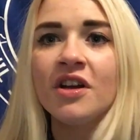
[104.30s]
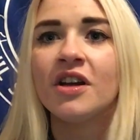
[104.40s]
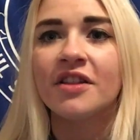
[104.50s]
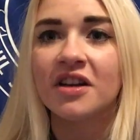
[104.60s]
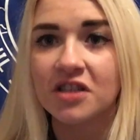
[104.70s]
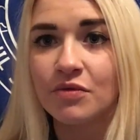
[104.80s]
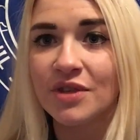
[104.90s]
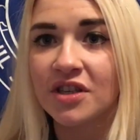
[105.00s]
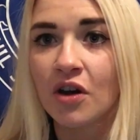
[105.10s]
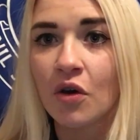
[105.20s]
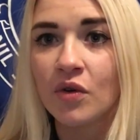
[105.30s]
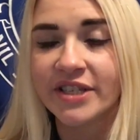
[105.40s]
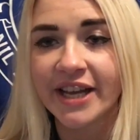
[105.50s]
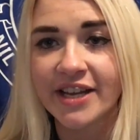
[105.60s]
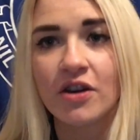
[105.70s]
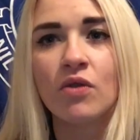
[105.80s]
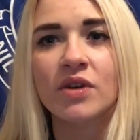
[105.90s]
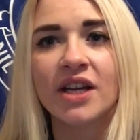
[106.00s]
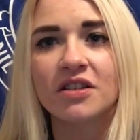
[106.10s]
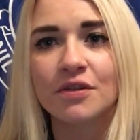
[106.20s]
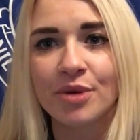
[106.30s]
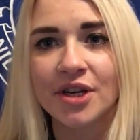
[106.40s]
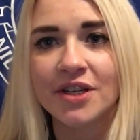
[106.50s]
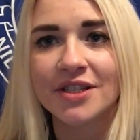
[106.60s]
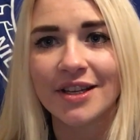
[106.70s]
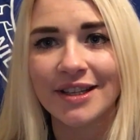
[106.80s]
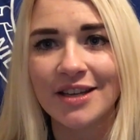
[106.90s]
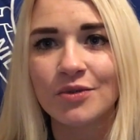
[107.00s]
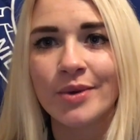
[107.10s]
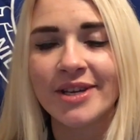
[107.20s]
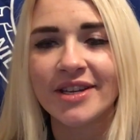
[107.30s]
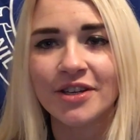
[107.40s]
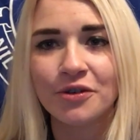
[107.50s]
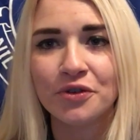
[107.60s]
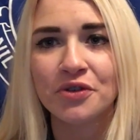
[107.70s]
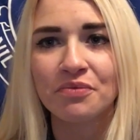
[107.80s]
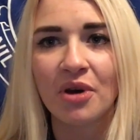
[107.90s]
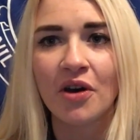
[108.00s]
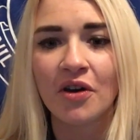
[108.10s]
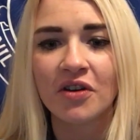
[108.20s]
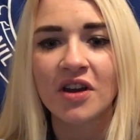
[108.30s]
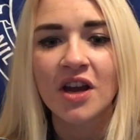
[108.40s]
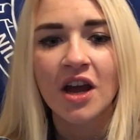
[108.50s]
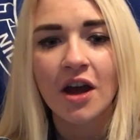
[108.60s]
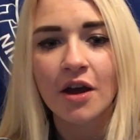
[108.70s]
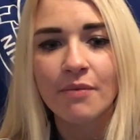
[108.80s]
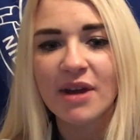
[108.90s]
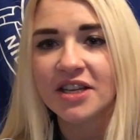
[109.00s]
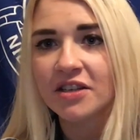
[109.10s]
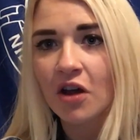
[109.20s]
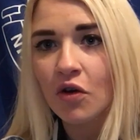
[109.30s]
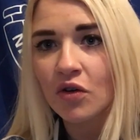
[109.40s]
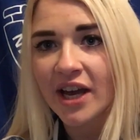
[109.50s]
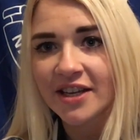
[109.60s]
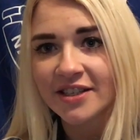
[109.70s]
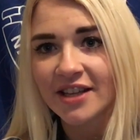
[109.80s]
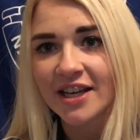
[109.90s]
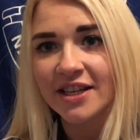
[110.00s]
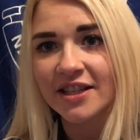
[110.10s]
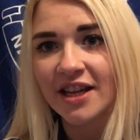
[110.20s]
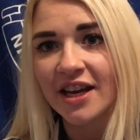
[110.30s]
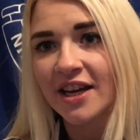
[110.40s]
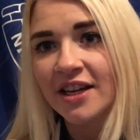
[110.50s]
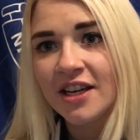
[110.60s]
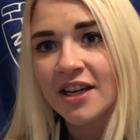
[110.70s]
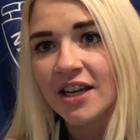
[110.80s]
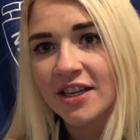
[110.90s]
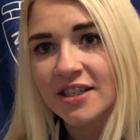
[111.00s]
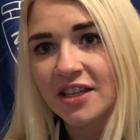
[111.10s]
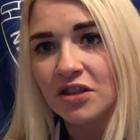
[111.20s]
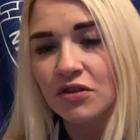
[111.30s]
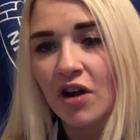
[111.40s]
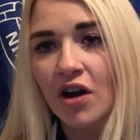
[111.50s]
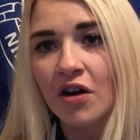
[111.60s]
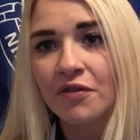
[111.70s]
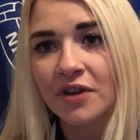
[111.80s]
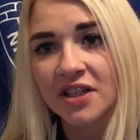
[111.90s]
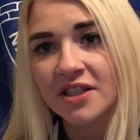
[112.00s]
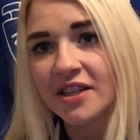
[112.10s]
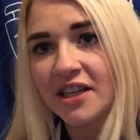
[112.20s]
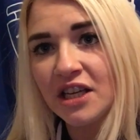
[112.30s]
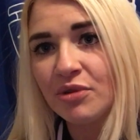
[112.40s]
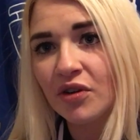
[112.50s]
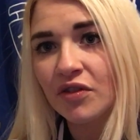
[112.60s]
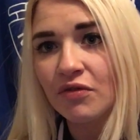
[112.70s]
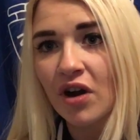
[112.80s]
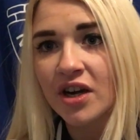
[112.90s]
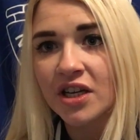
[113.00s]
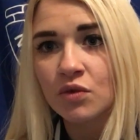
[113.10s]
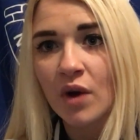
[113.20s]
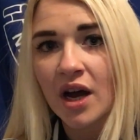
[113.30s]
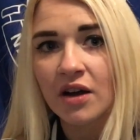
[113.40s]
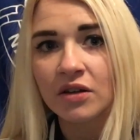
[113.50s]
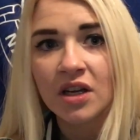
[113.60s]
thanks to his late goal against Spurs last week at Goodison Park. Mason Holgate stayed in there, a centre-half, and Sidibe on the right as well.